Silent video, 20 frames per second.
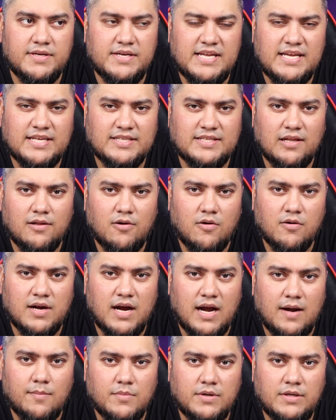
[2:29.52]
DSLR
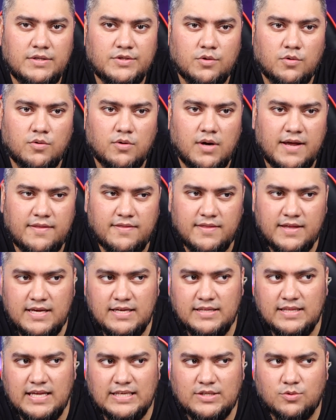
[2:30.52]
cameras, or I
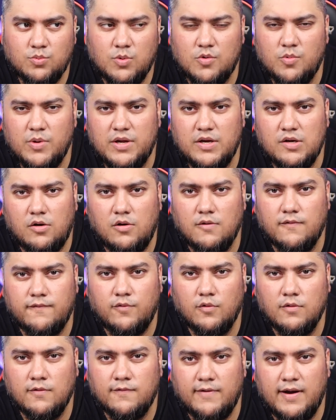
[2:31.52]
think that's what we call
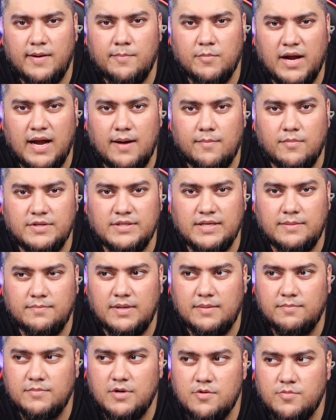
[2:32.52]
full frame cameras.
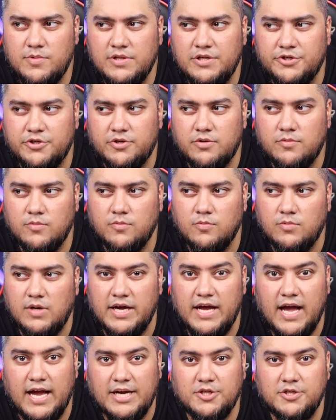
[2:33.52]
I'm not really sure,
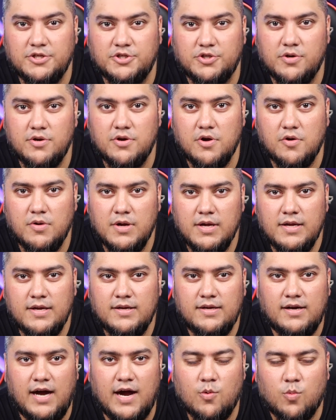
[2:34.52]
I actually should know.
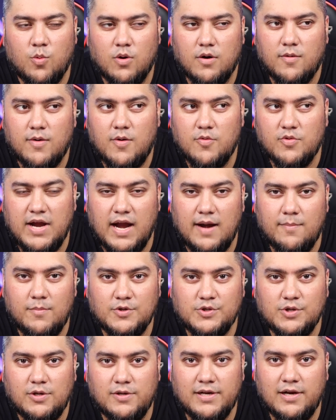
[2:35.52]
I work around
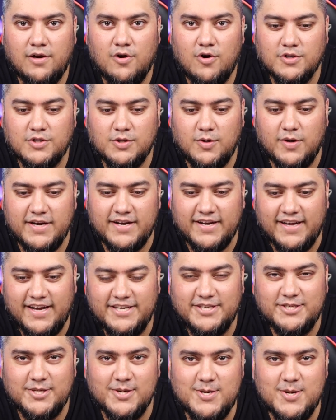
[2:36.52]
cameras all day long, so I
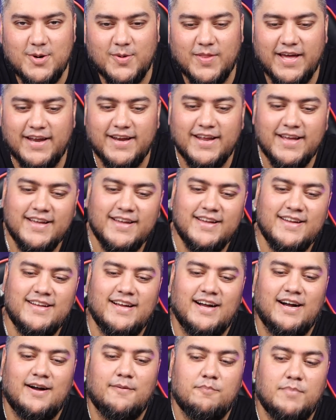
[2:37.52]
should know that.
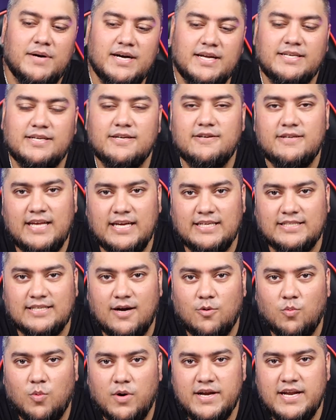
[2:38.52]
But yes,
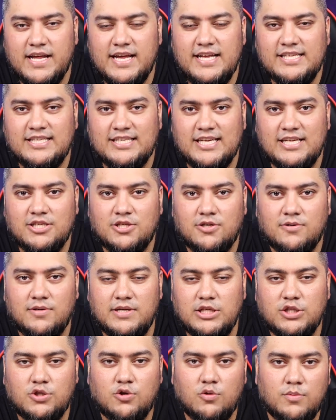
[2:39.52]
a 1-inch sensor
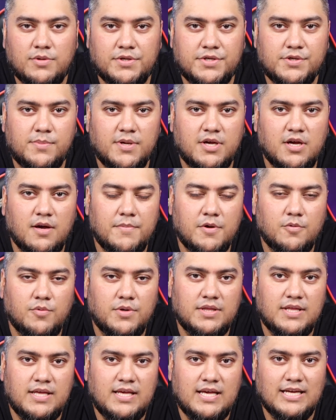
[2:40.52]
is rumored to be coming
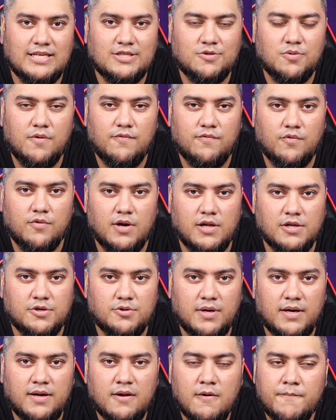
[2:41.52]
with the S24
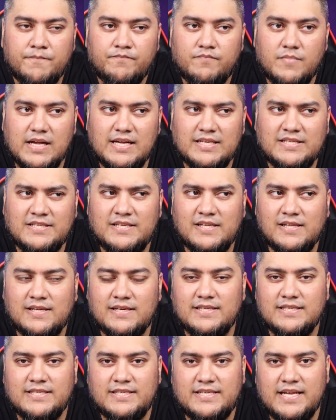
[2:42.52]
Ultra. It's still
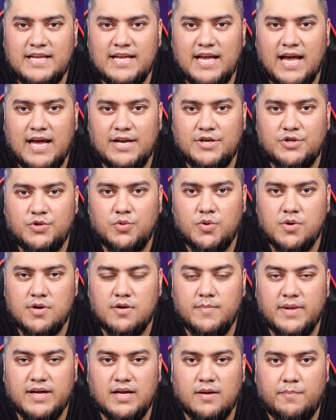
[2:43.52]
gonna stay at 200
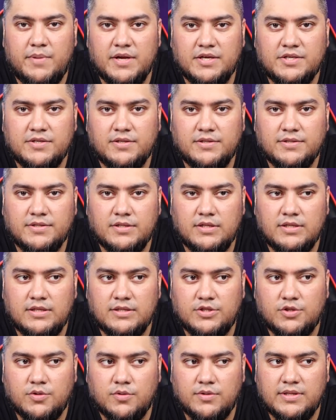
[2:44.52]

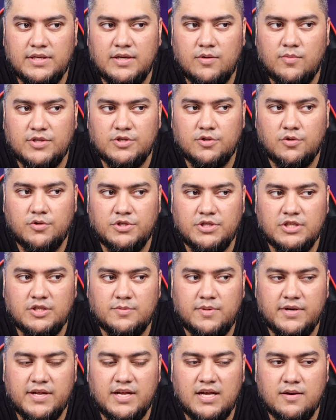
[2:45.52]
megapixels, so the resolution is
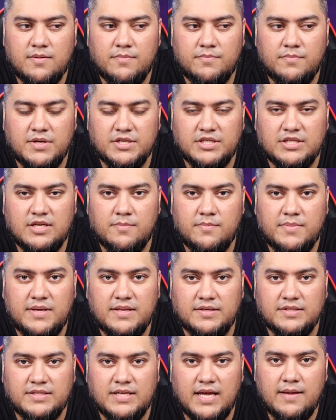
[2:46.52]
pretty good, much gonna be
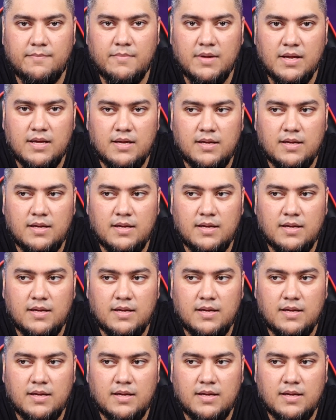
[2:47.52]
the same,